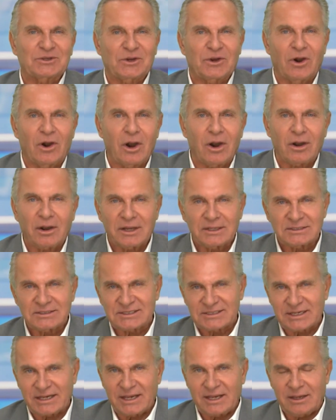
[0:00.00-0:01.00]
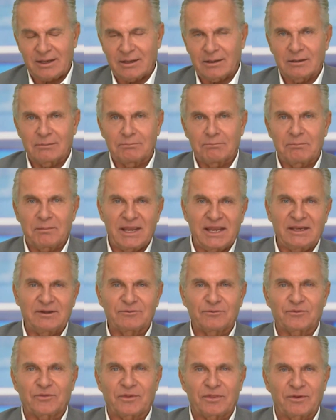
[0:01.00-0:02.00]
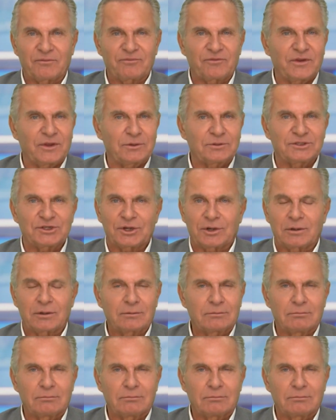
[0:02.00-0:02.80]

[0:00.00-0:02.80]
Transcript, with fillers: currency mean for the future?